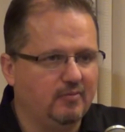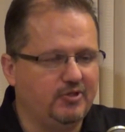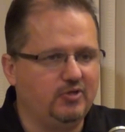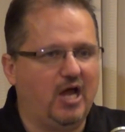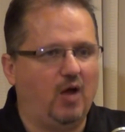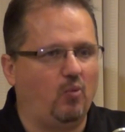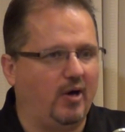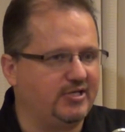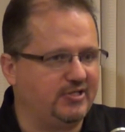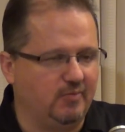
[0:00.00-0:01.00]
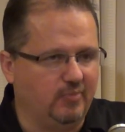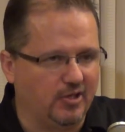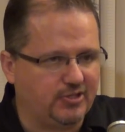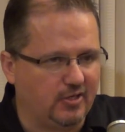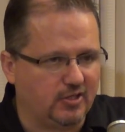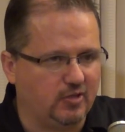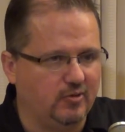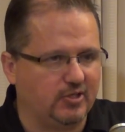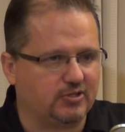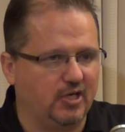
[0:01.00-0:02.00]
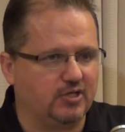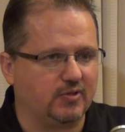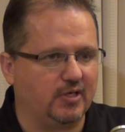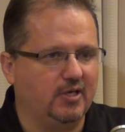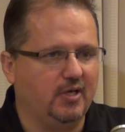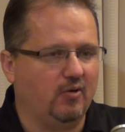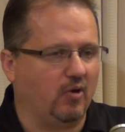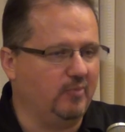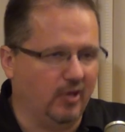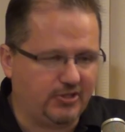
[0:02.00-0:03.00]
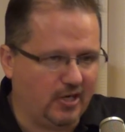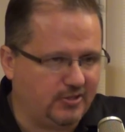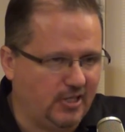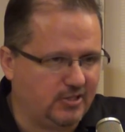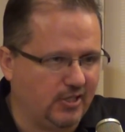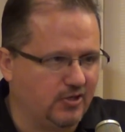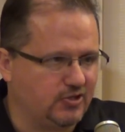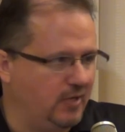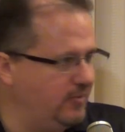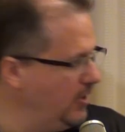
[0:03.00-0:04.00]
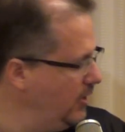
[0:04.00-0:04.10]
We do not want to see a military coup in this country or a military dictatorship.